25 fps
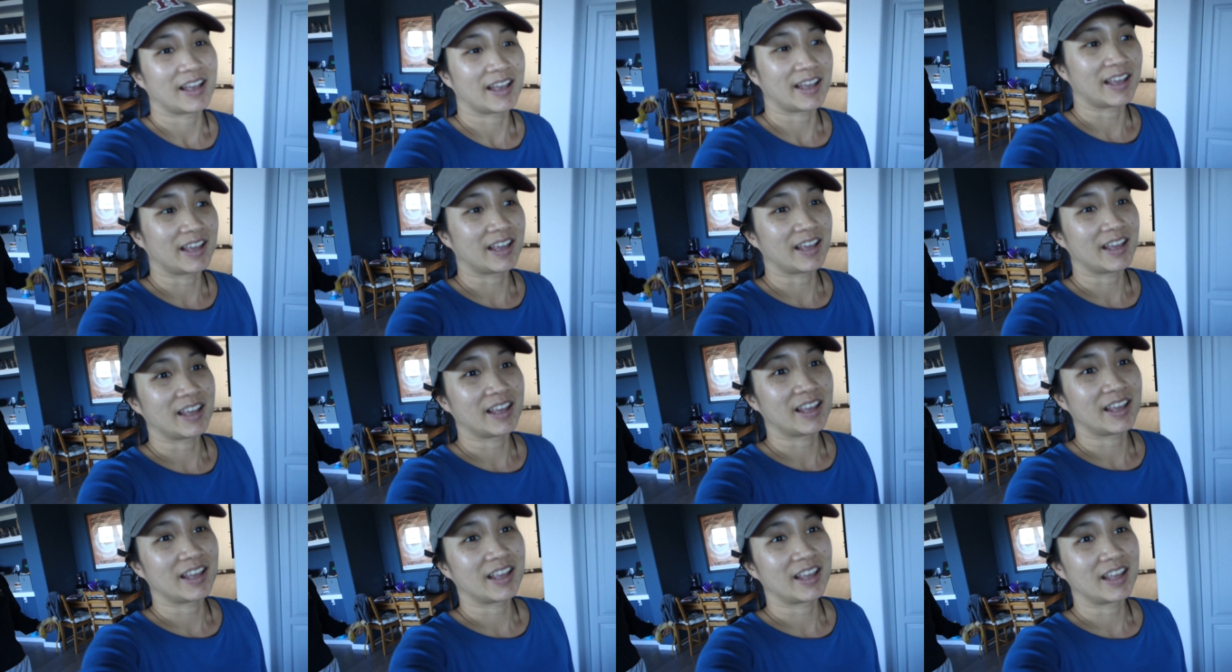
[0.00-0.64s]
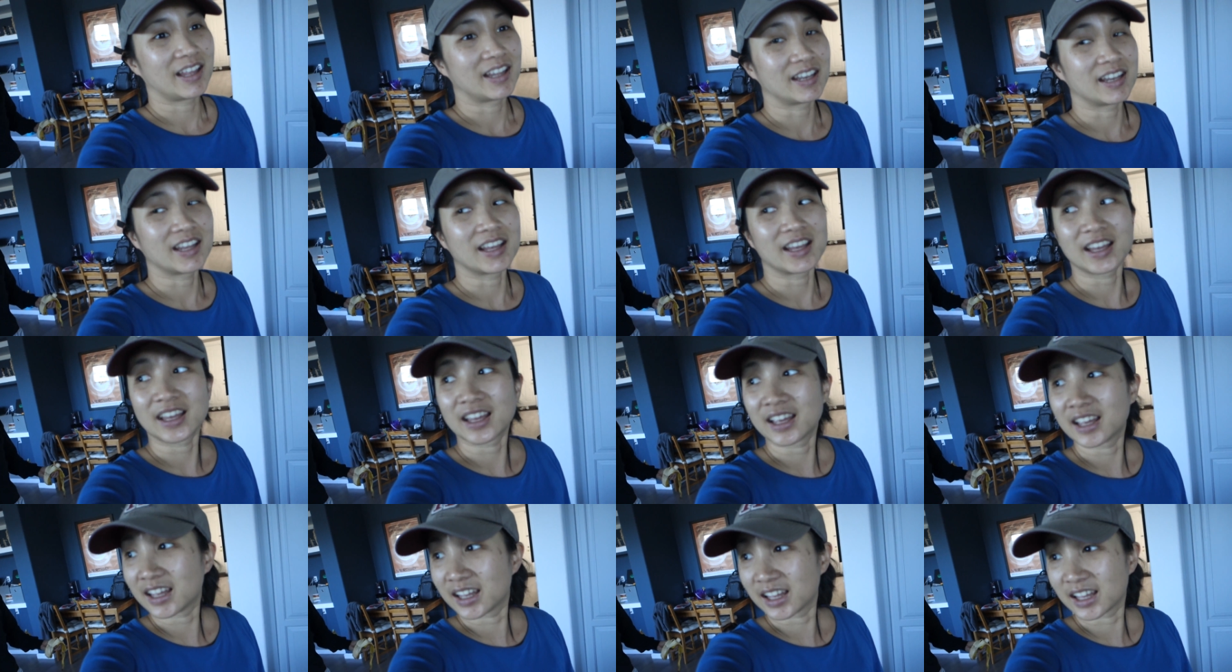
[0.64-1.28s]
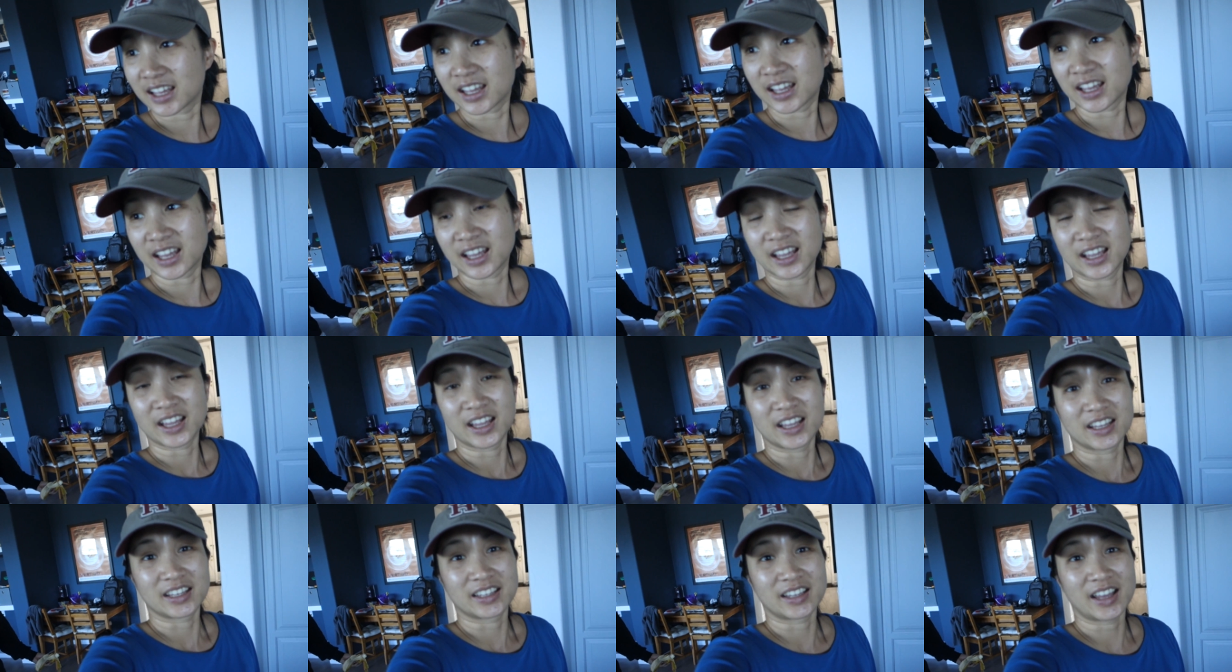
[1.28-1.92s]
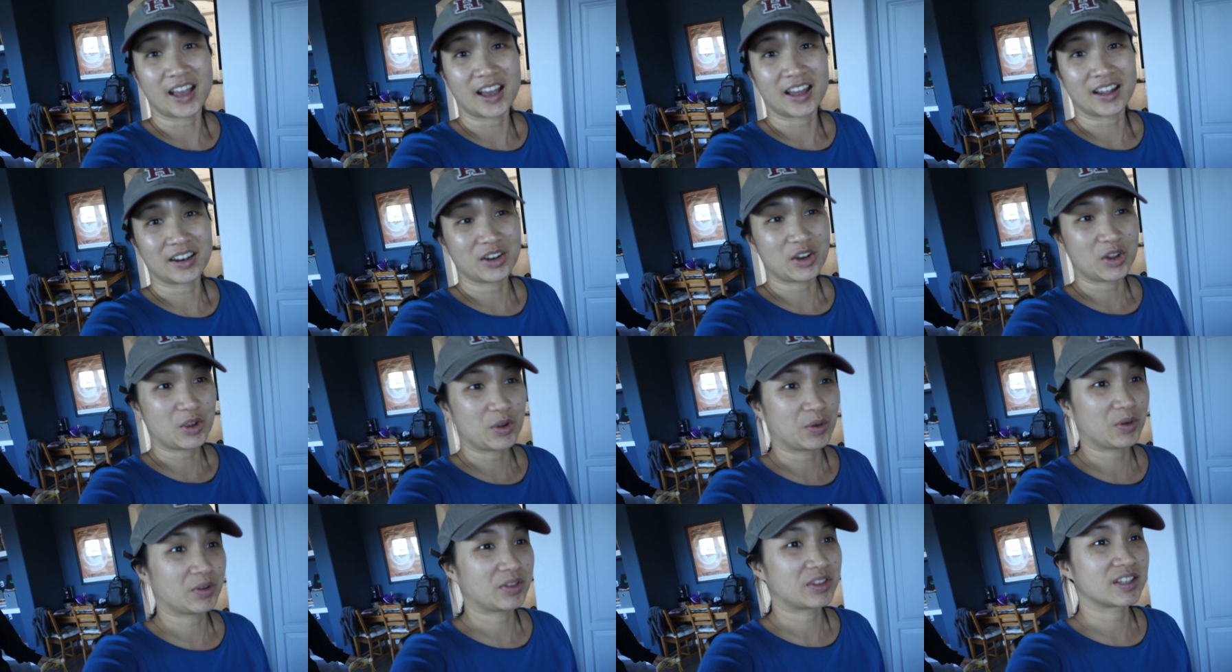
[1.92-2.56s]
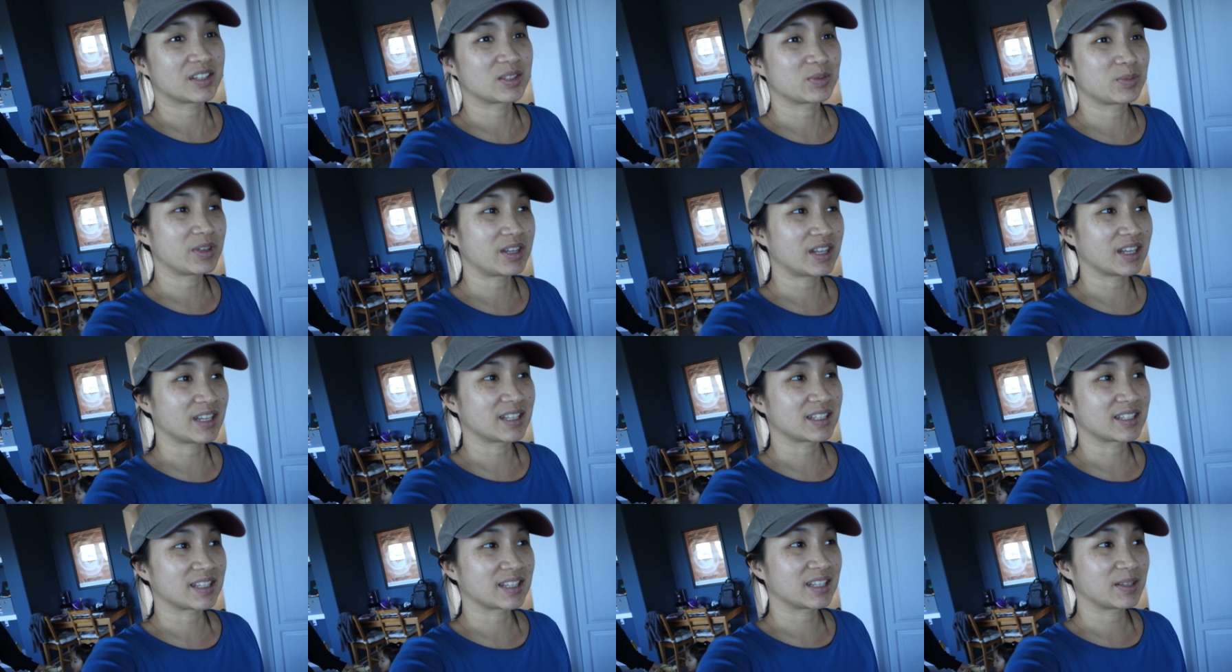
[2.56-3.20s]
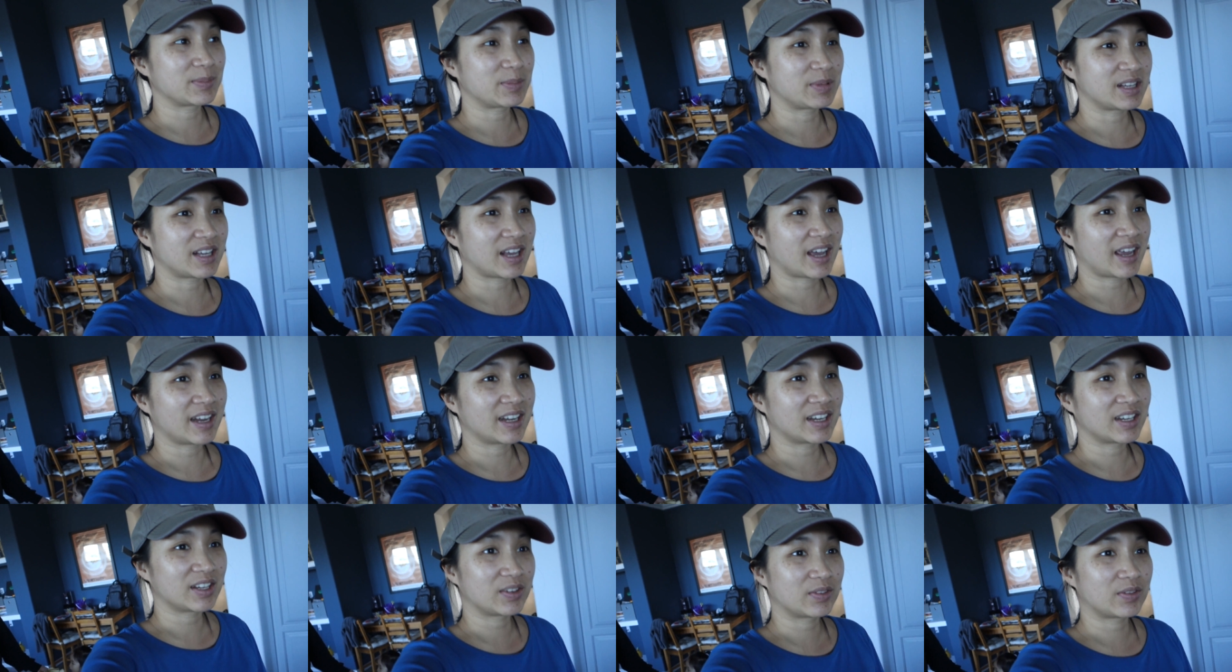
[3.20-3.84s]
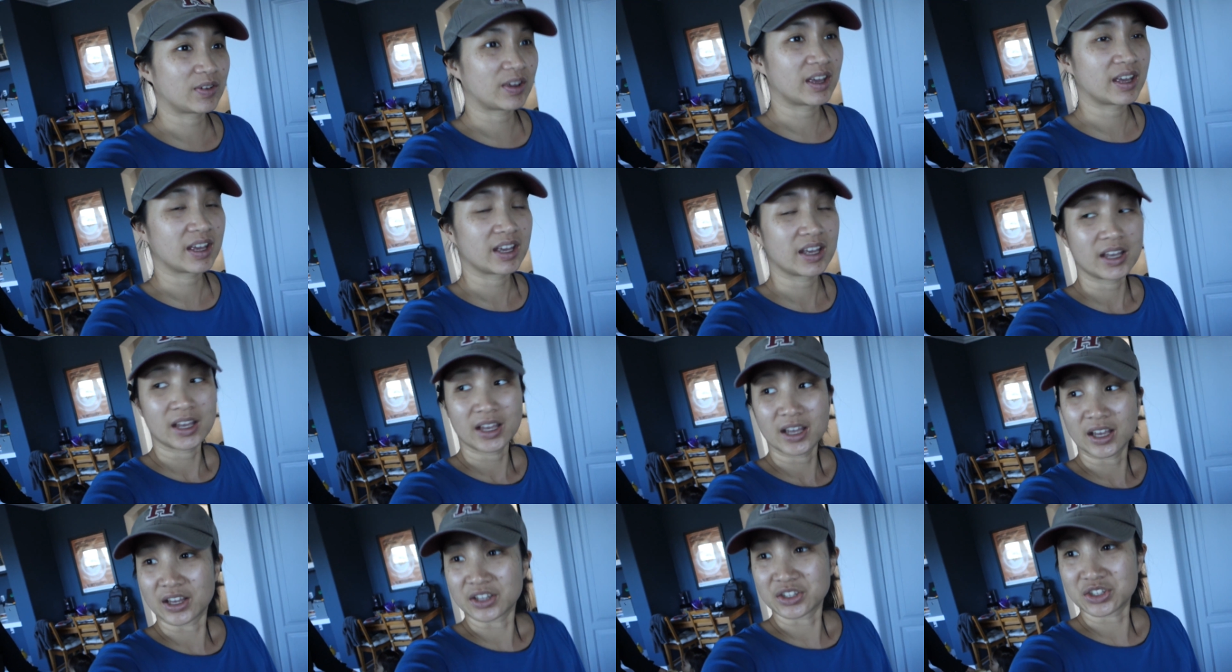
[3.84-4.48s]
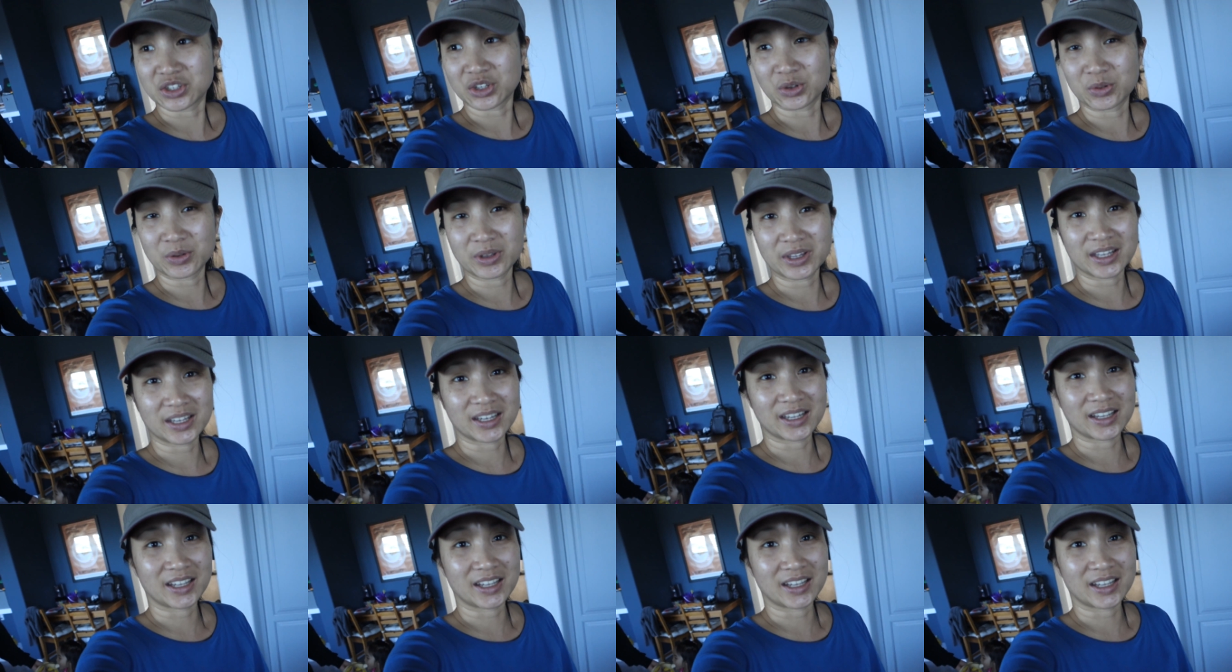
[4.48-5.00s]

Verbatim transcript: And yeah, I don't know, this weekend is gonna be kind of a chill weekend